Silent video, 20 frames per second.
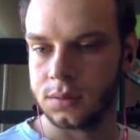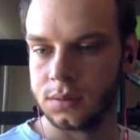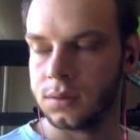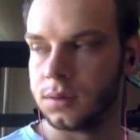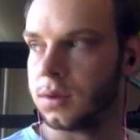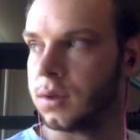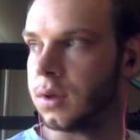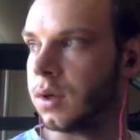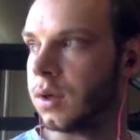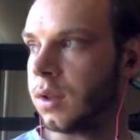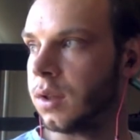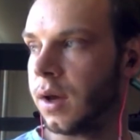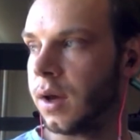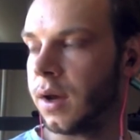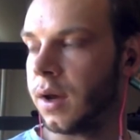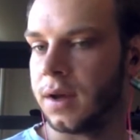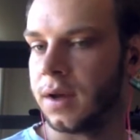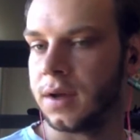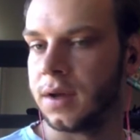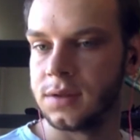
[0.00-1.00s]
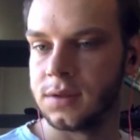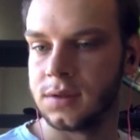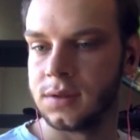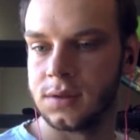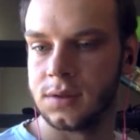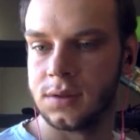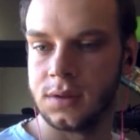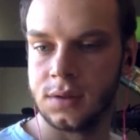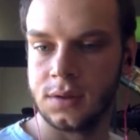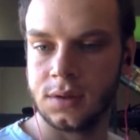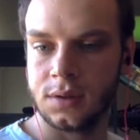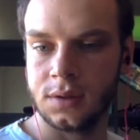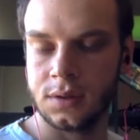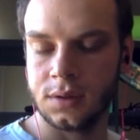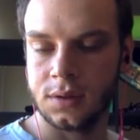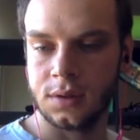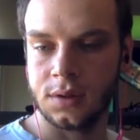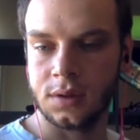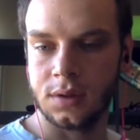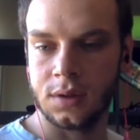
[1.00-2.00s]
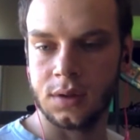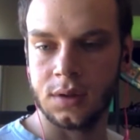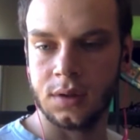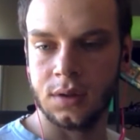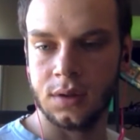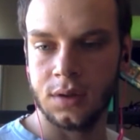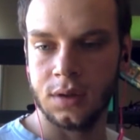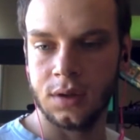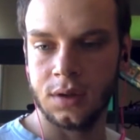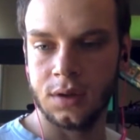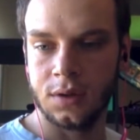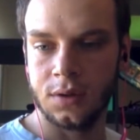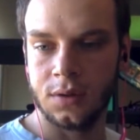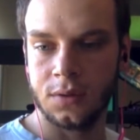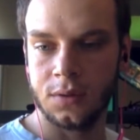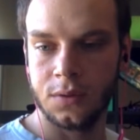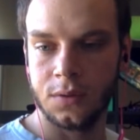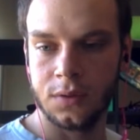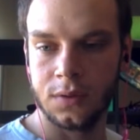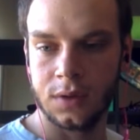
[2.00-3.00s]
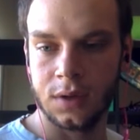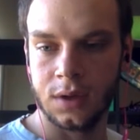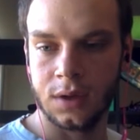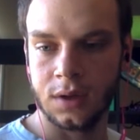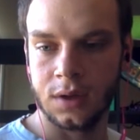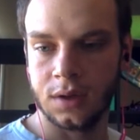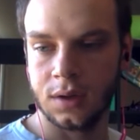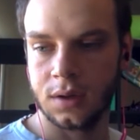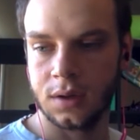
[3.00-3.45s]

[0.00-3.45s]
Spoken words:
It has a little thin